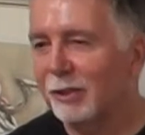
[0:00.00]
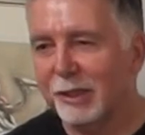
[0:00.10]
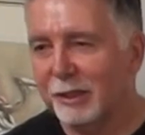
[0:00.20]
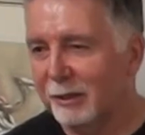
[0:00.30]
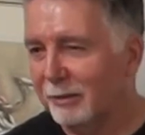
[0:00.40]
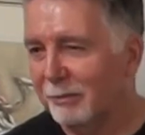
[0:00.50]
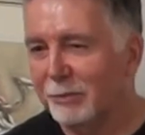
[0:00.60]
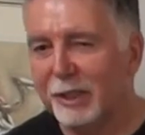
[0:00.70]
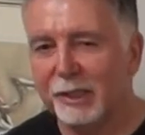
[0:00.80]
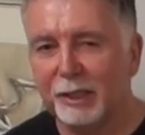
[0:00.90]
interested
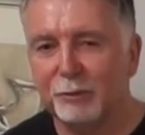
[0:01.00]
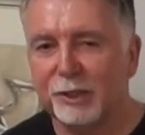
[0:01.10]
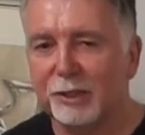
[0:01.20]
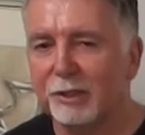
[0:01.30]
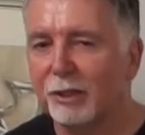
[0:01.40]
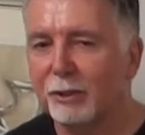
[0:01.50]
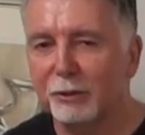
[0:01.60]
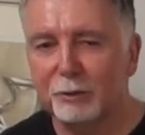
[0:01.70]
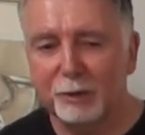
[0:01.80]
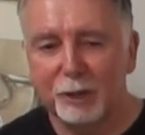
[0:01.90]
because it was
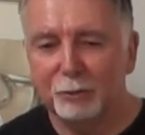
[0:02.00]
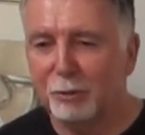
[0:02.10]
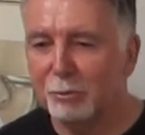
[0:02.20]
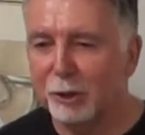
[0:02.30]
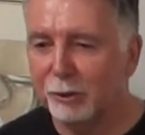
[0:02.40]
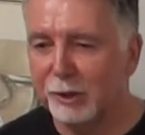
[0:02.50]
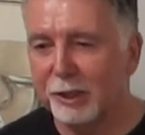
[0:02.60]
so remote.